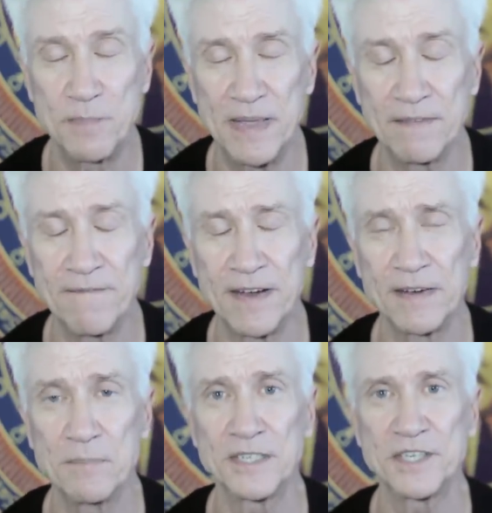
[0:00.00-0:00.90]
being
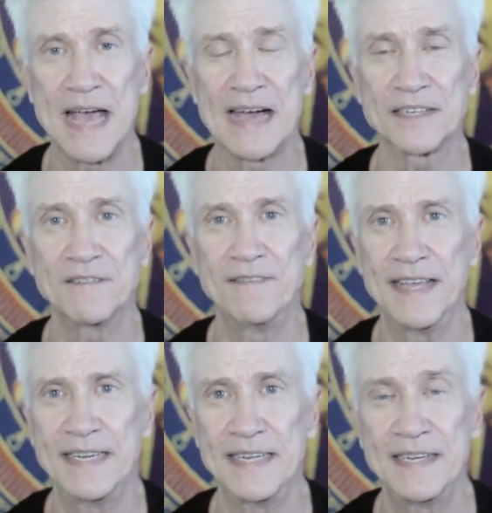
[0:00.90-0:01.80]
very much
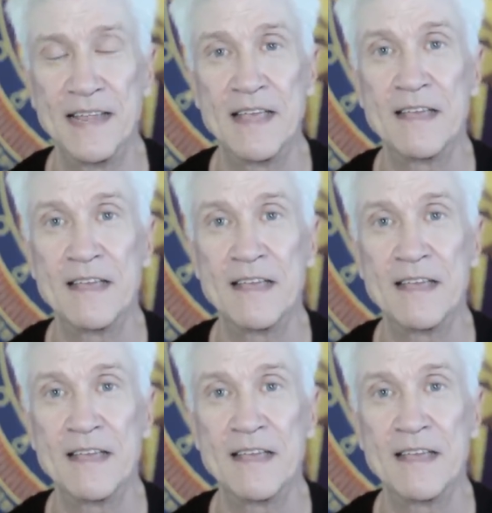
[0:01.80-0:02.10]
activated.